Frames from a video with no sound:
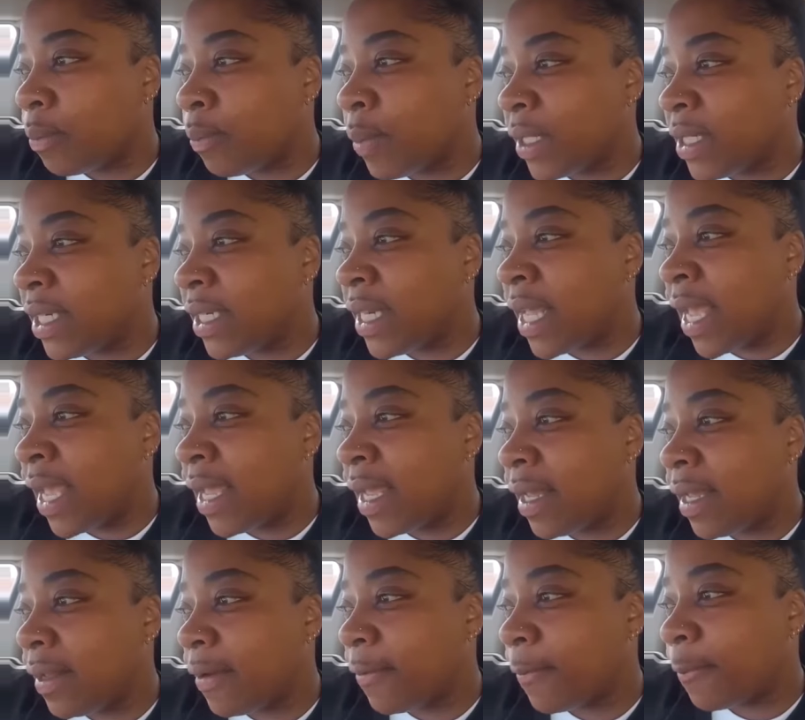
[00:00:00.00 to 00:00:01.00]
But
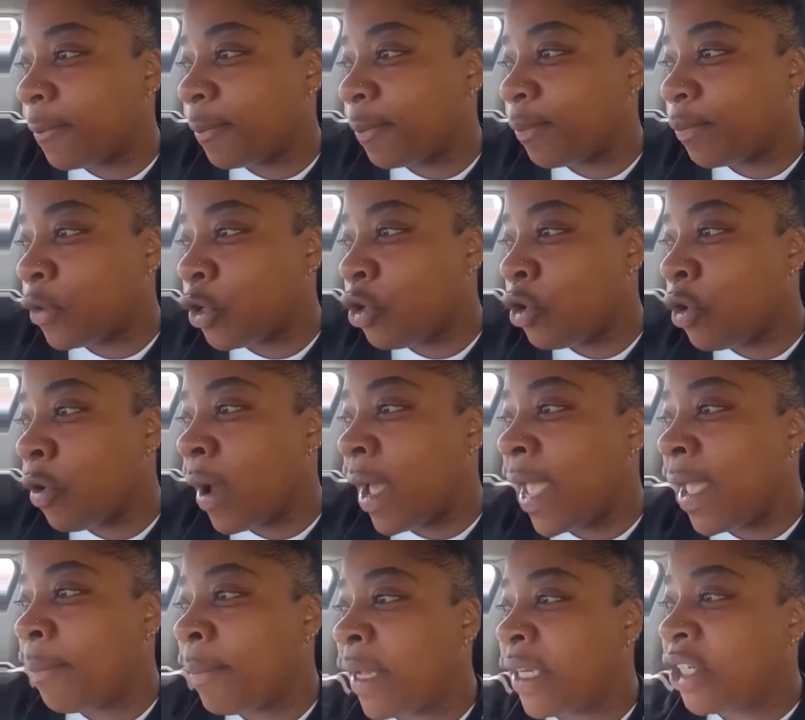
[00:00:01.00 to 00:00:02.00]
today, you know, I
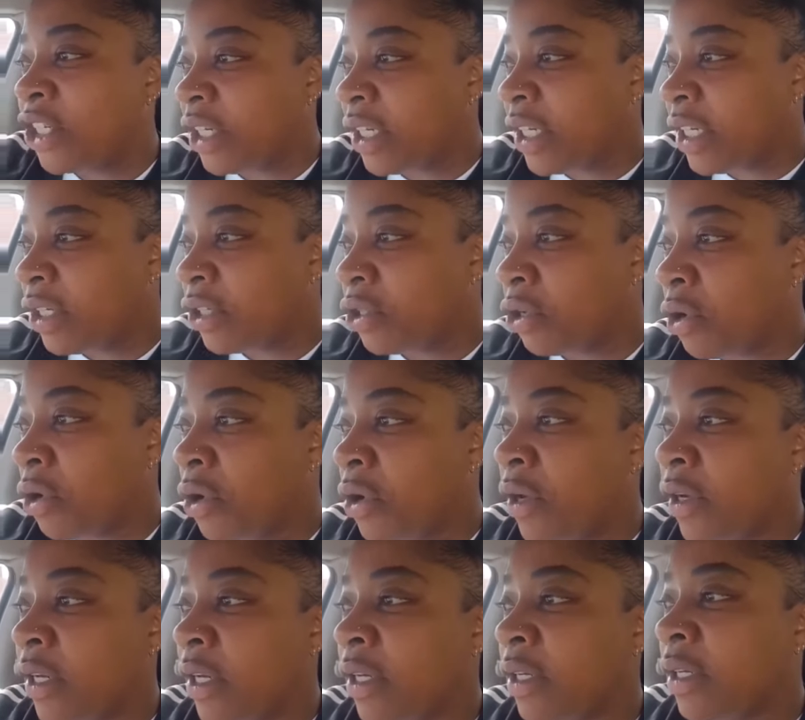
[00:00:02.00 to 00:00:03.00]
had my jeans
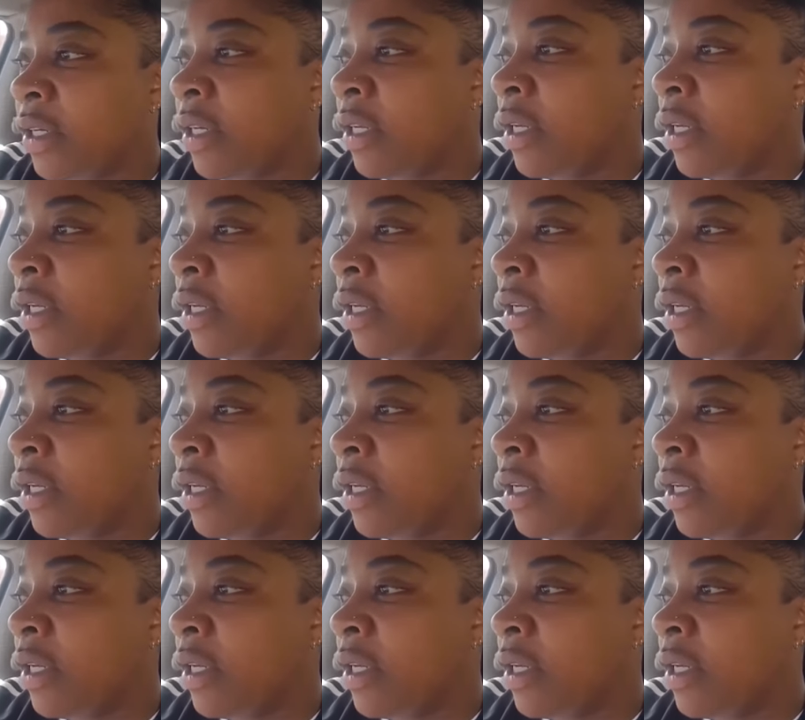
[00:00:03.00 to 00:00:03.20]
on and,